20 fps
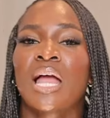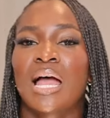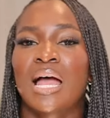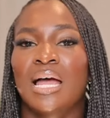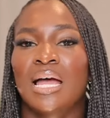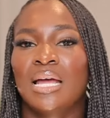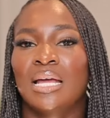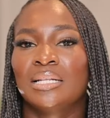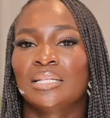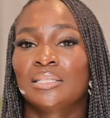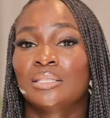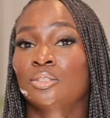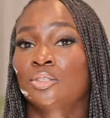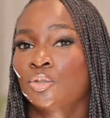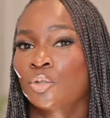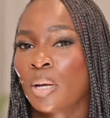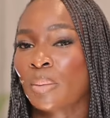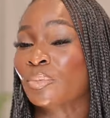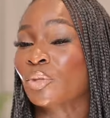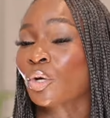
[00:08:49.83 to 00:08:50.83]
And
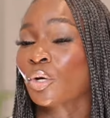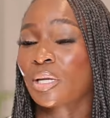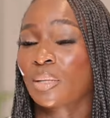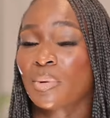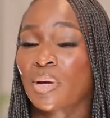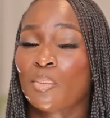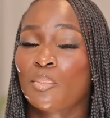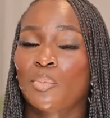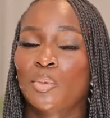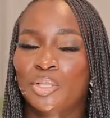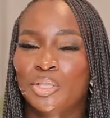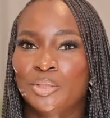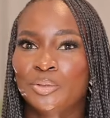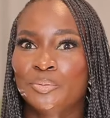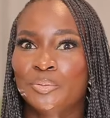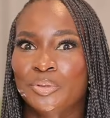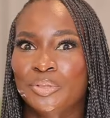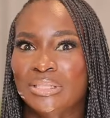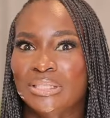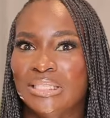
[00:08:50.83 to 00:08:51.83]
so I'm talking about
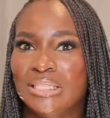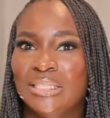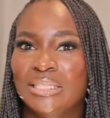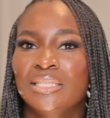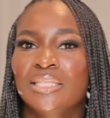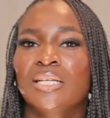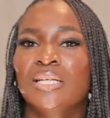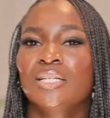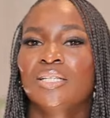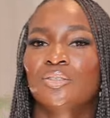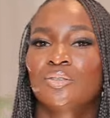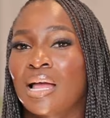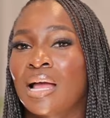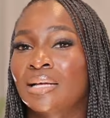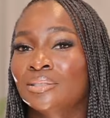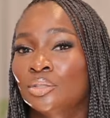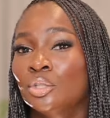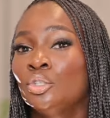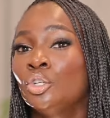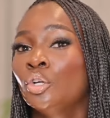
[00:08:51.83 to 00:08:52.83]
morning routine.
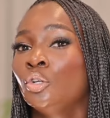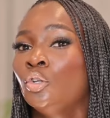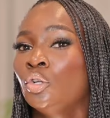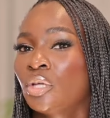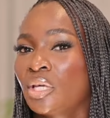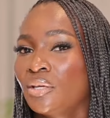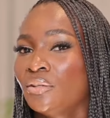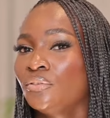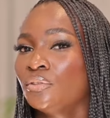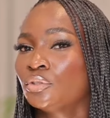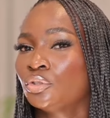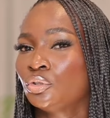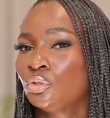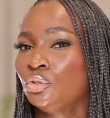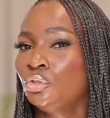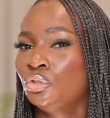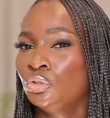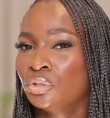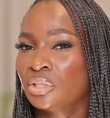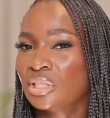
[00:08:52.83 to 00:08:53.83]
And so you're looking to
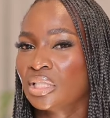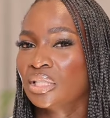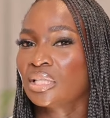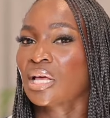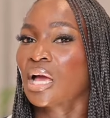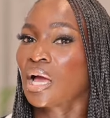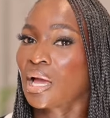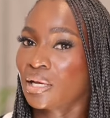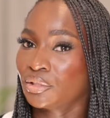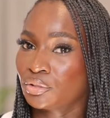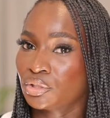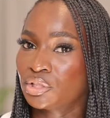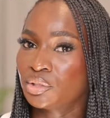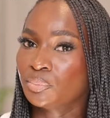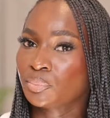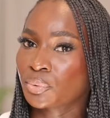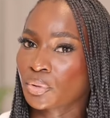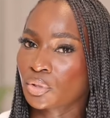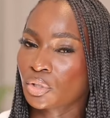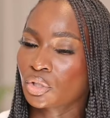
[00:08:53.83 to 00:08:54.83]
using
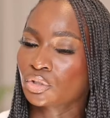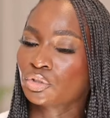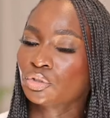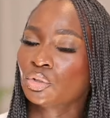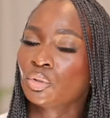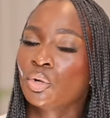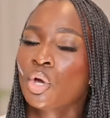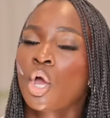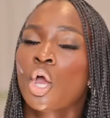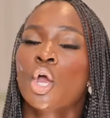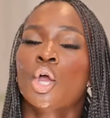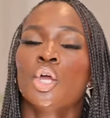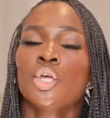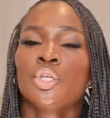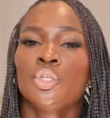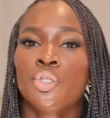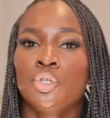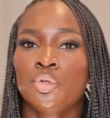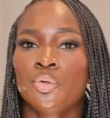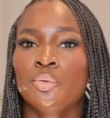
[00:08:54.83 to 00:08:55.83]
hydrating products. So
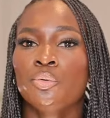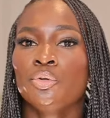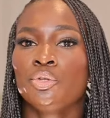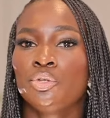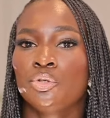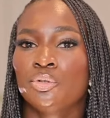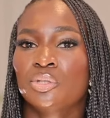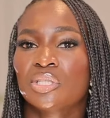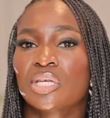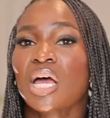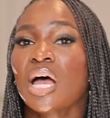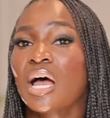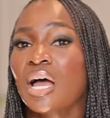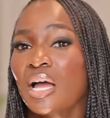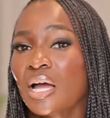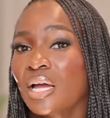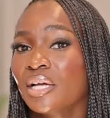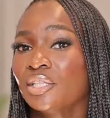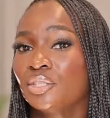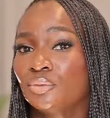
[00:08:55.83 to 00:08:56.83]
you use a
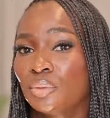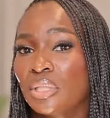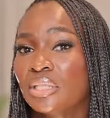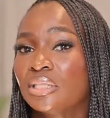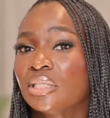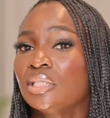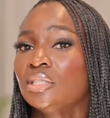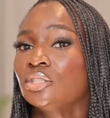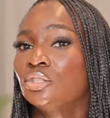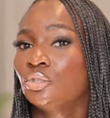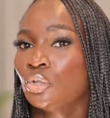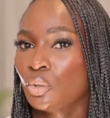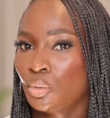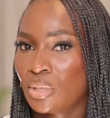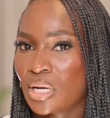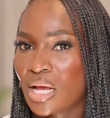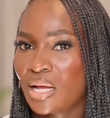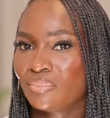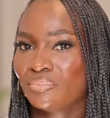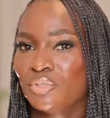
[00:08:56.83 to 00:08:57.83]
hydrating
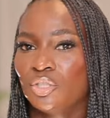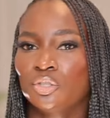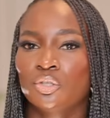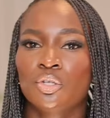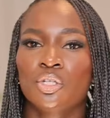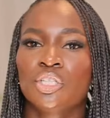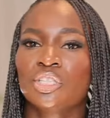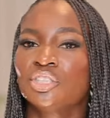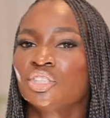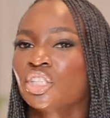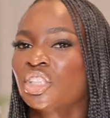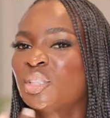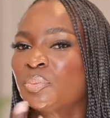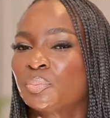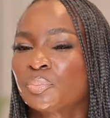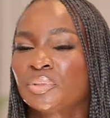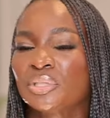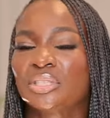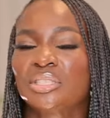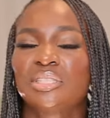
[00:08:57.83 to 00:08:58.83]
toner. You know, you can
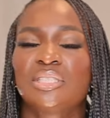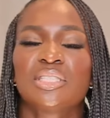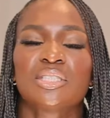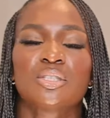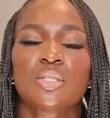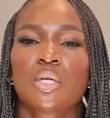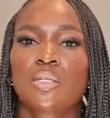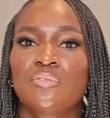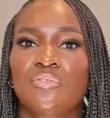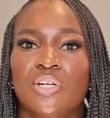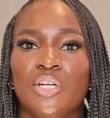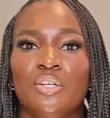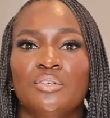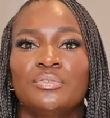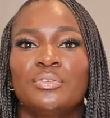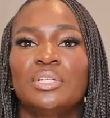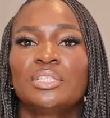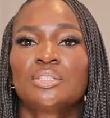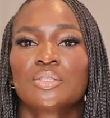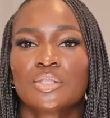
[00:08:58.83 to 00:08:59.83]
just spritz this all over your
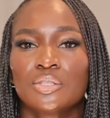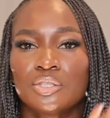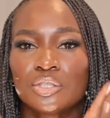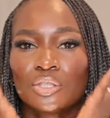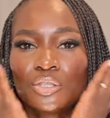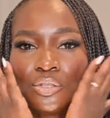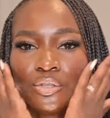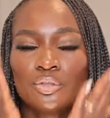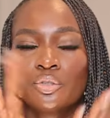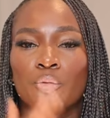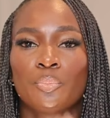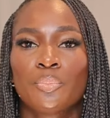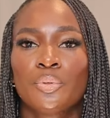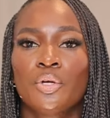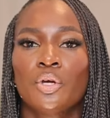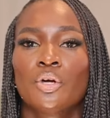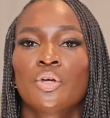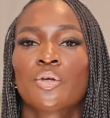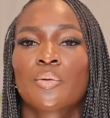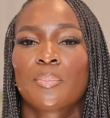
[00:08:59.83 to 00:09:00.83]
face, or just, you know,
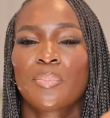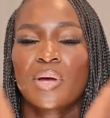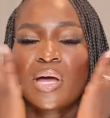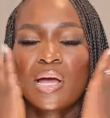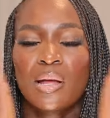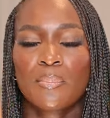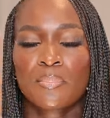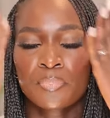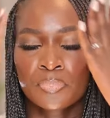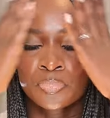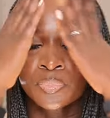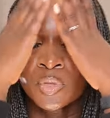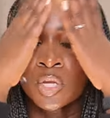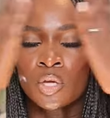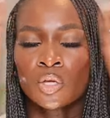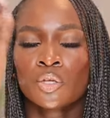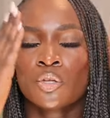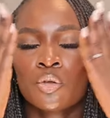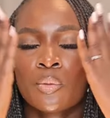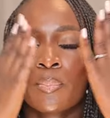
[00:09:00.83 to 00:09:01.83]
put it on your palm,
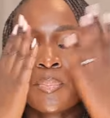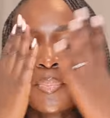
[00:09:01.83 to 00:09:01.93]
you know,